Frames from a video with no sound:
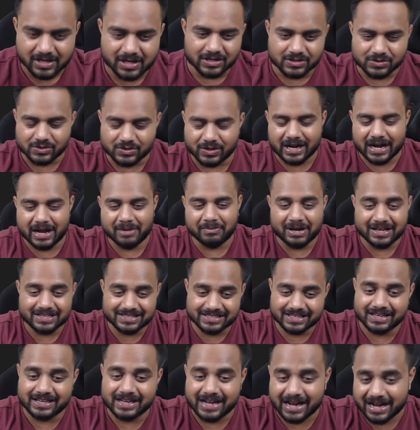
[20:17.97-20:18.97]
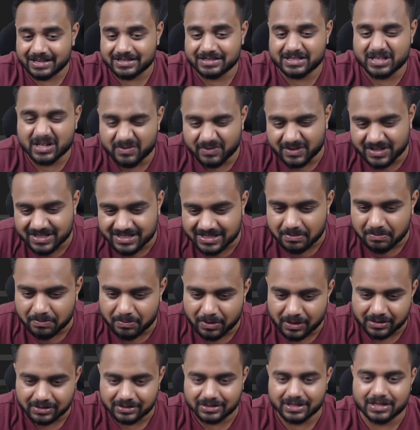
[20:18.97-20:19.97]
So here I'm asking, answer with
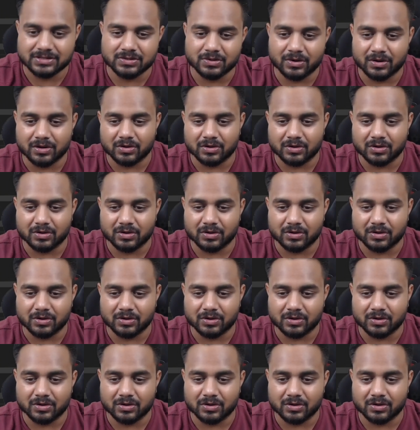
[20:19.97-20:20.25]
simple yes or